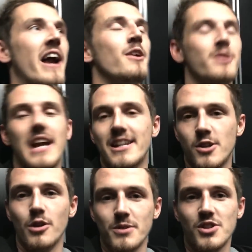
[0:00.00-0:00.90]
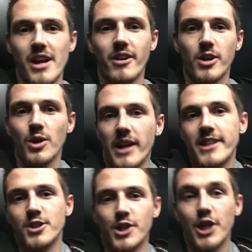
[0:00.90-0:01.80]
I know you guys know him as Jericho,
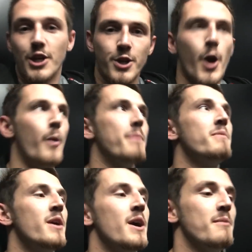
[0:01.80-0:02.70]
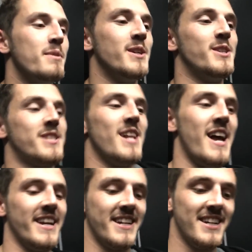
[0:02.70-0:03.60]
like Tucker, you know him, but it's just
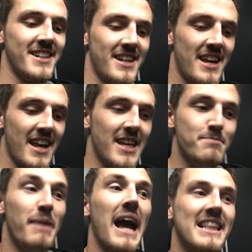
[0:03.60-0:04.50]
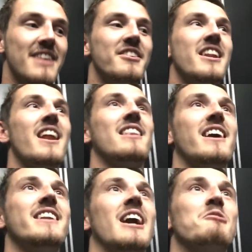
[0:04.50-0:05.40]
like, he's back living in
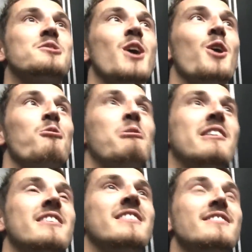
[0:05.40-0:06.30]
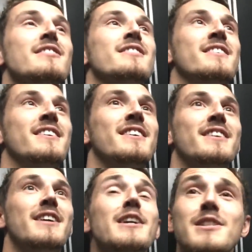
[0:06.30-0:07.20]
LA now, so
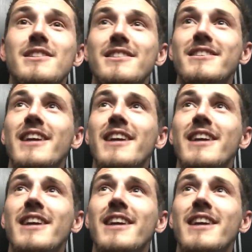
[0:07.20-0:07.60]
he's